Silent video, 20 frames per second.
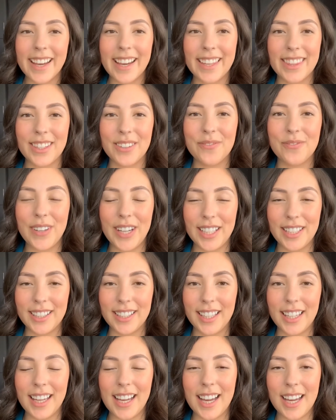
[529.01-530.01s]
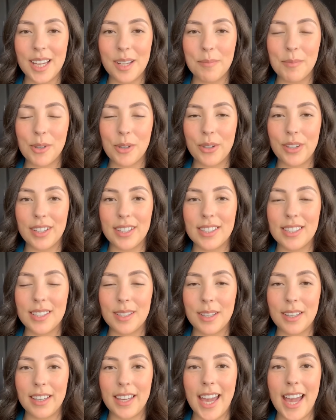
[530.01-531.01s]
And then finally, I am going
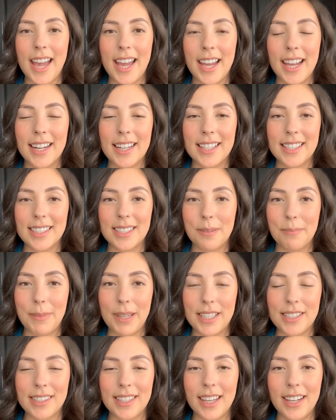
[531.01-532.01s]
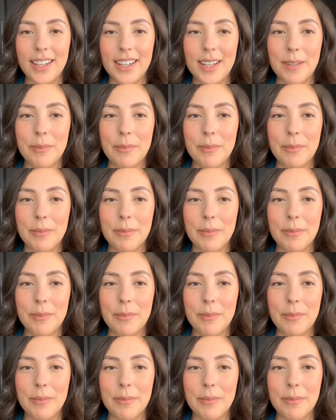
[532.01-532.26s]
to add some mascara.